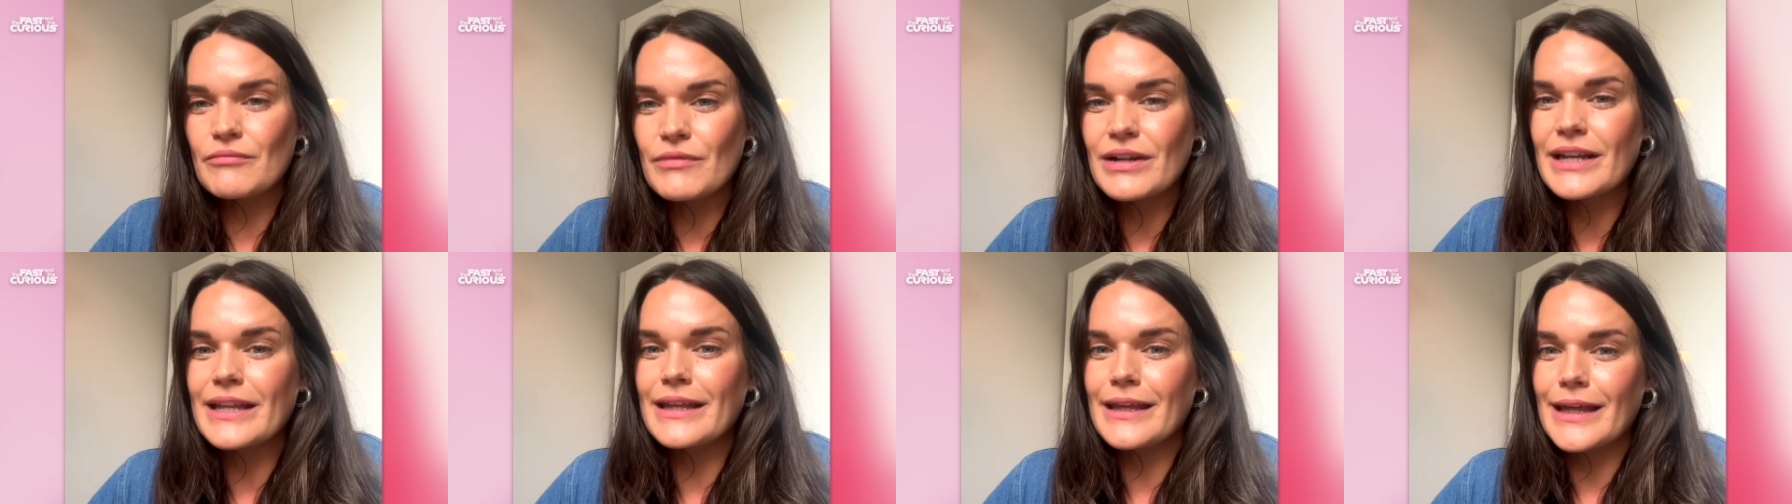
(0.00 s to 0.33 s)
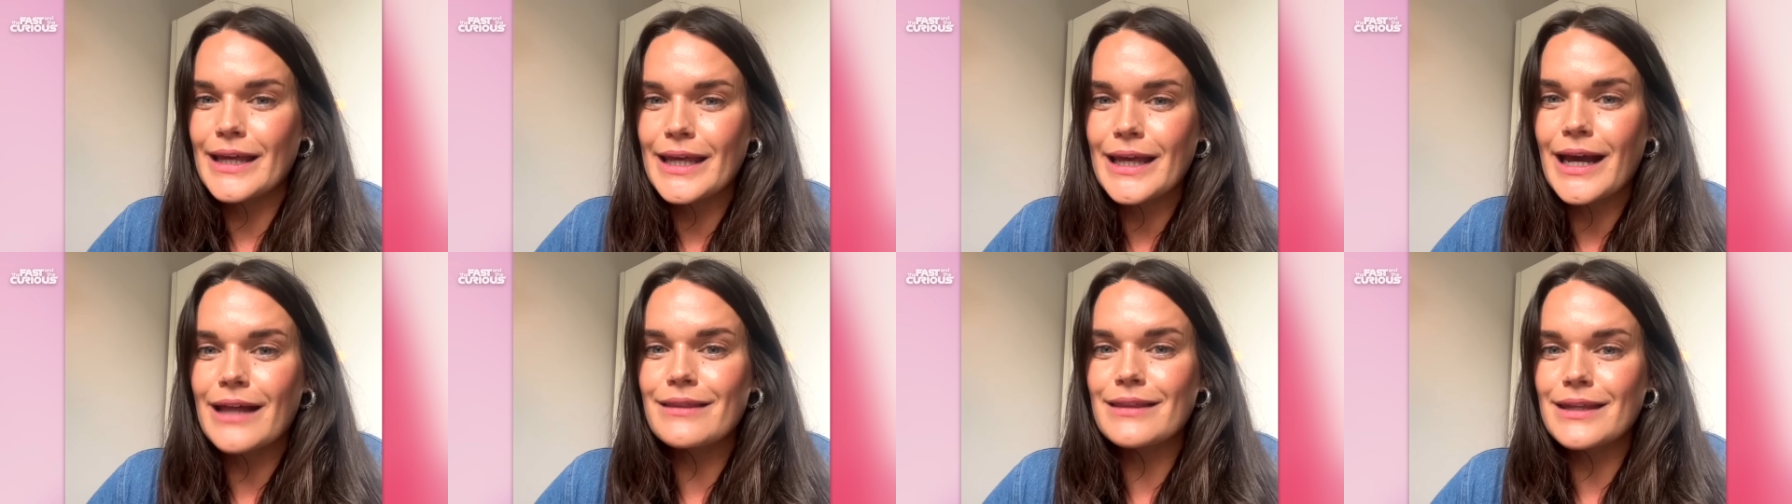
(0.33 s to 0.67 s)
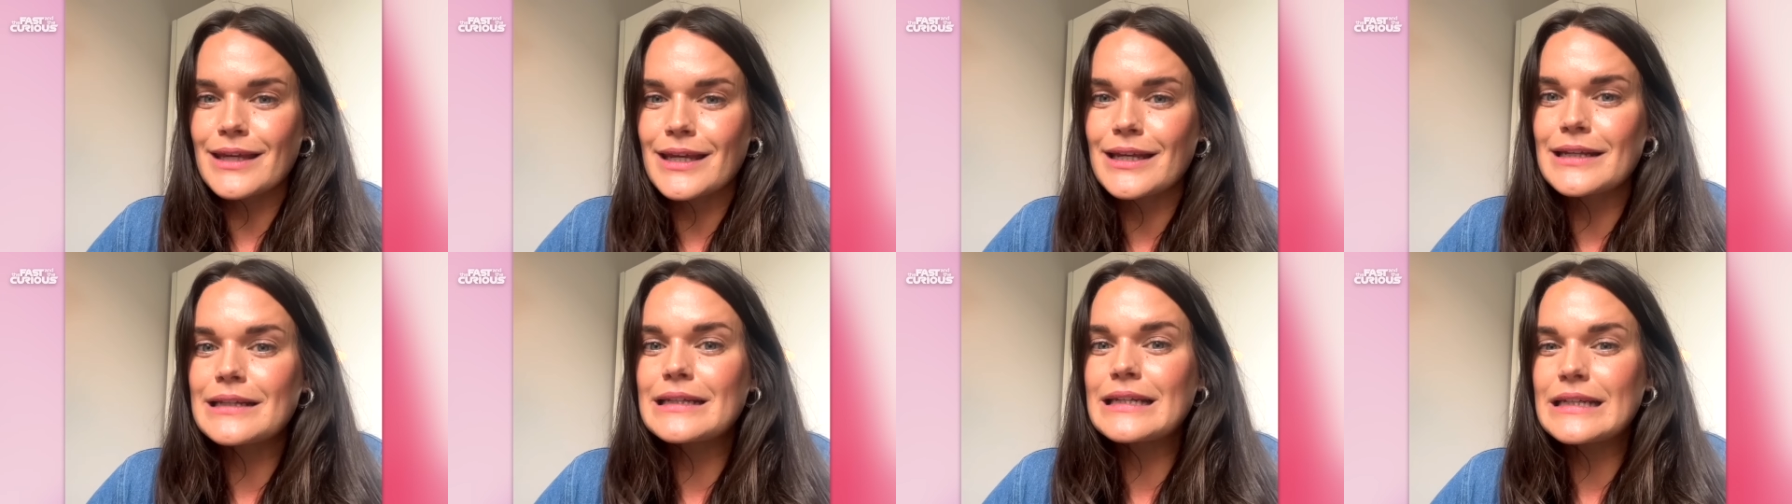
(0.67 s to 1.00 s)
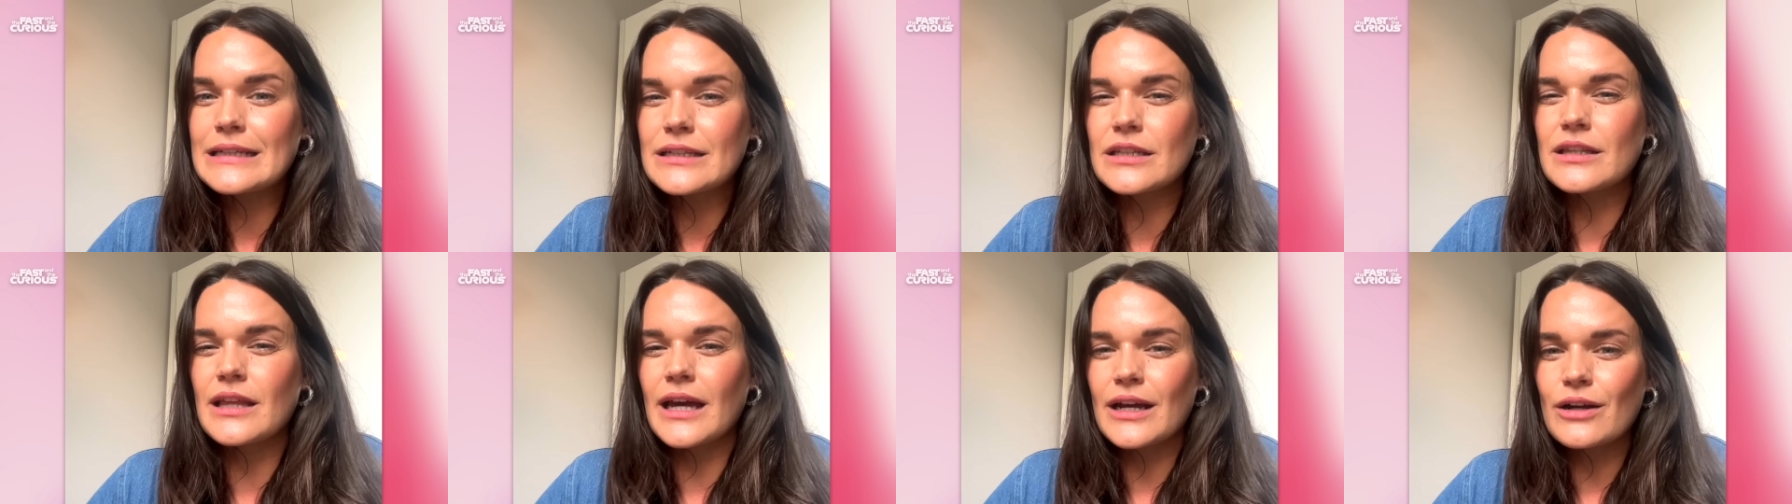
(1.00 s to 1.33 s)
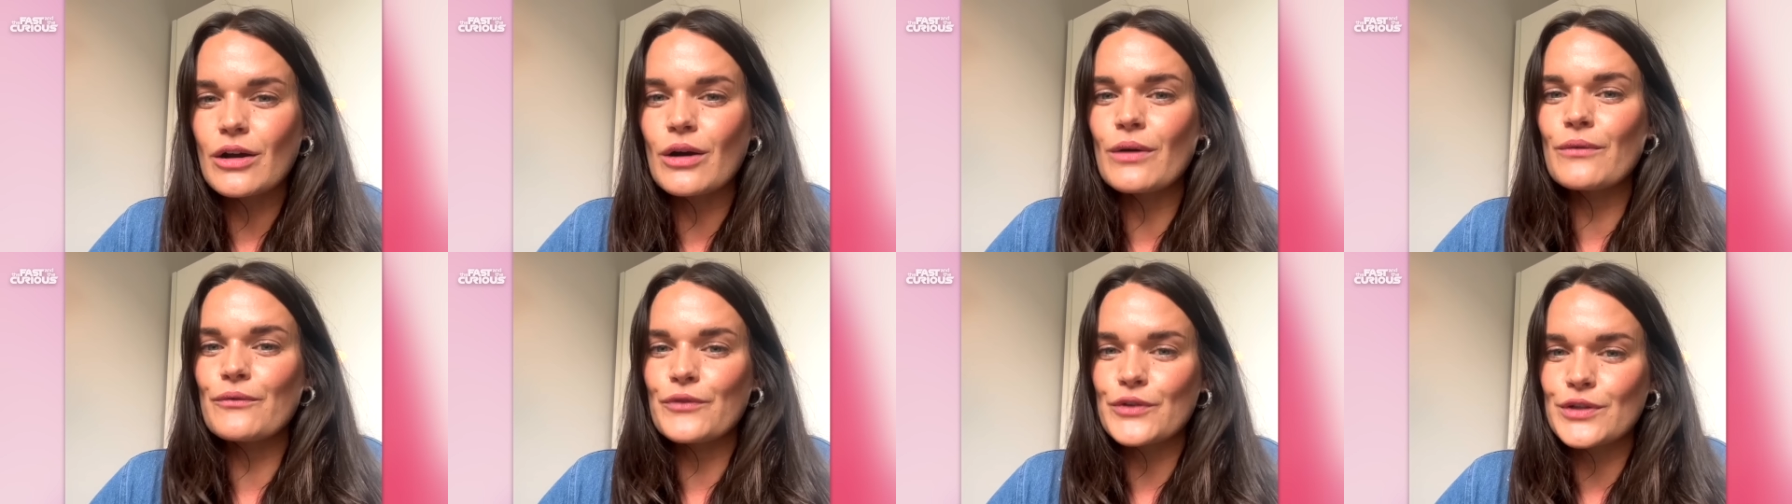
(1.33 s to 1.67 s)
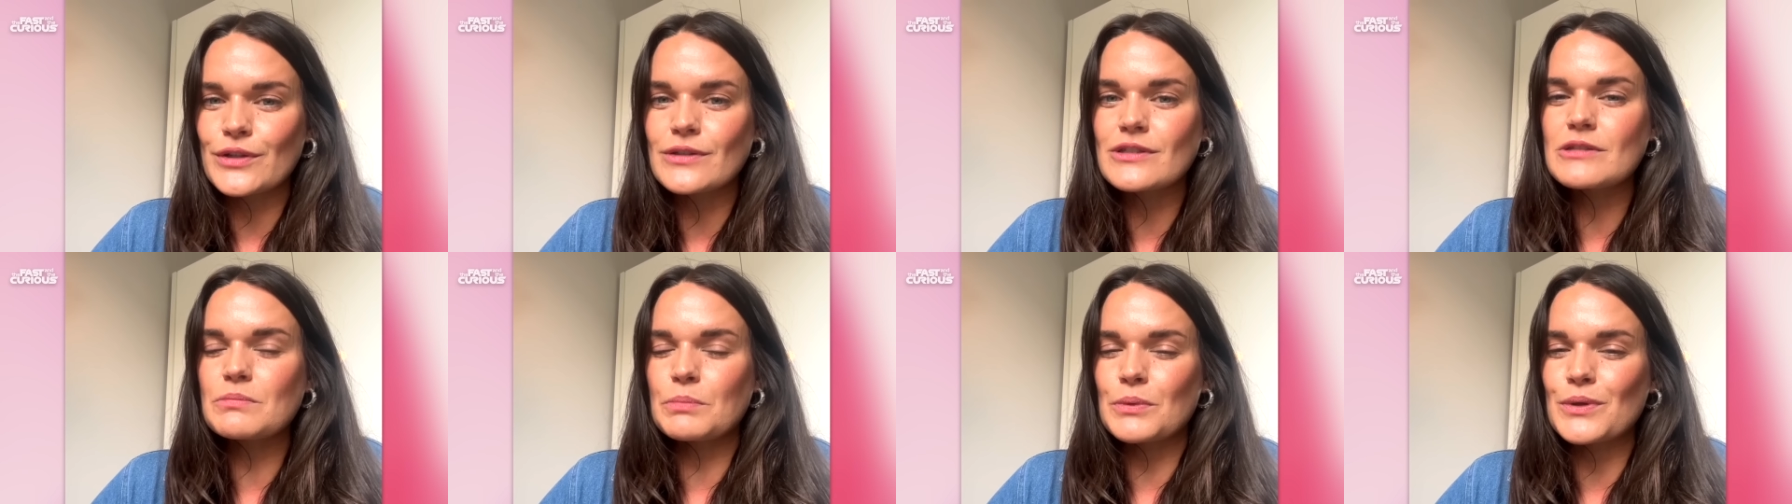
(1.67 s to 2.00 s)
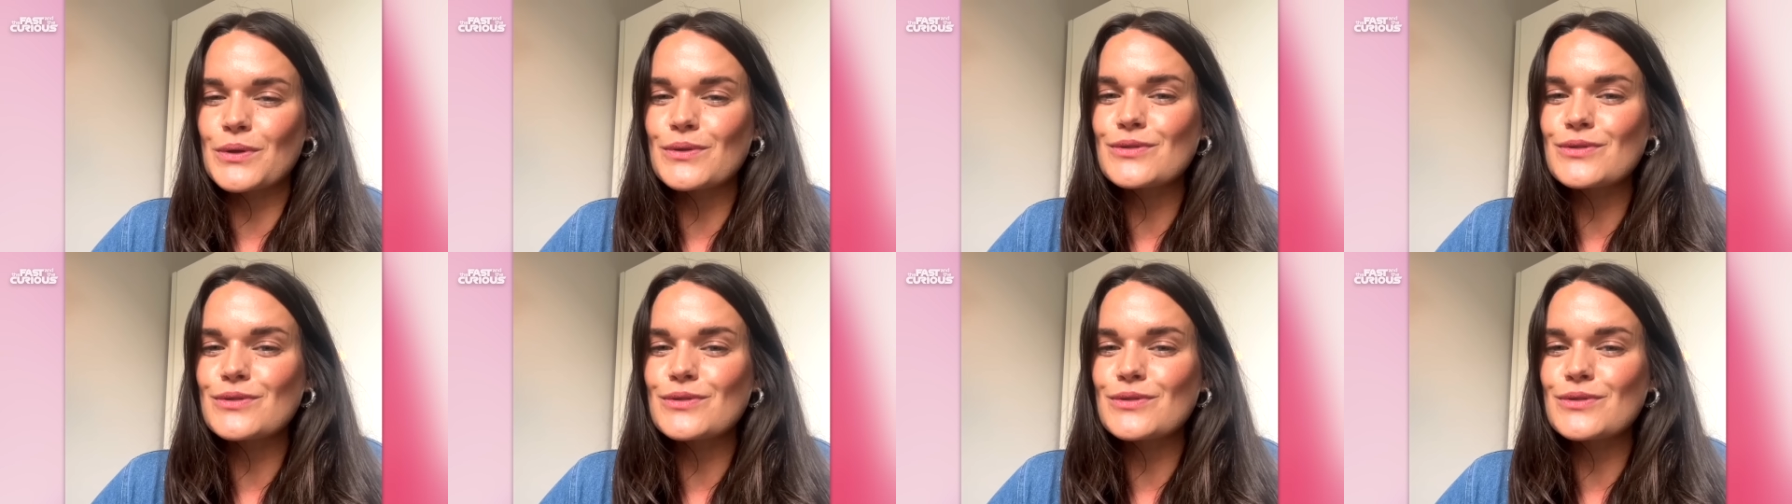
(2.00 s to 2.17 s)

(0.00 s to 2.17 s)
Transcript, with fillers: generally, I think he needed that confidence